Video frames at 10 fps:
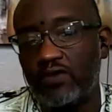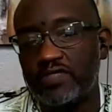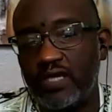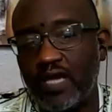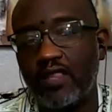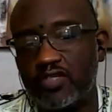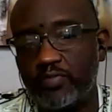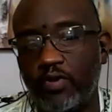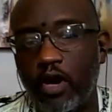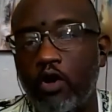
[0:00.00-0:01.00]
but
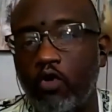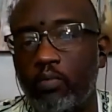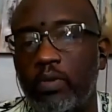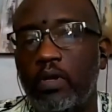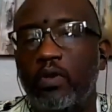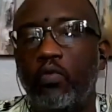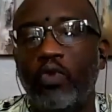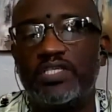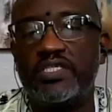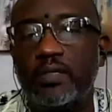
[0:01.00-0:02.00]

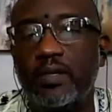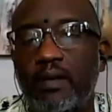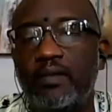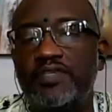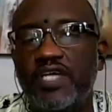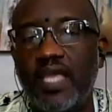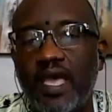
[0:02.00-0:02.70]
$48,000 per home,